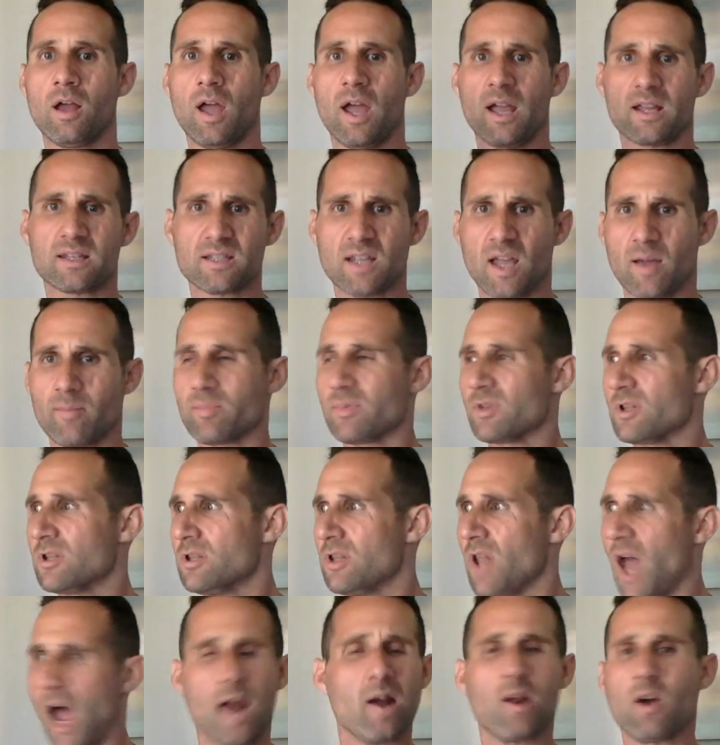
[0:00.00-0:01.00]
except
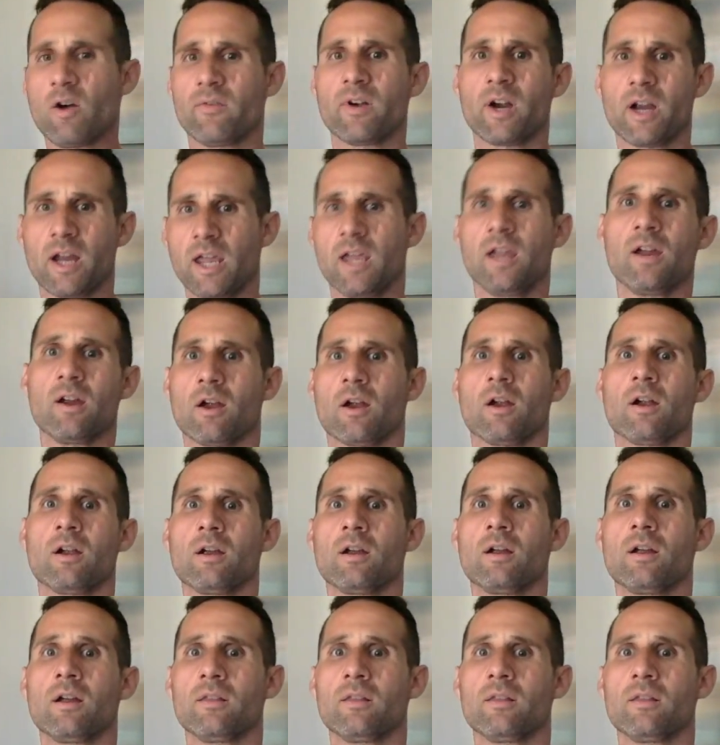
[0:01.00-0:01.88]
not over here.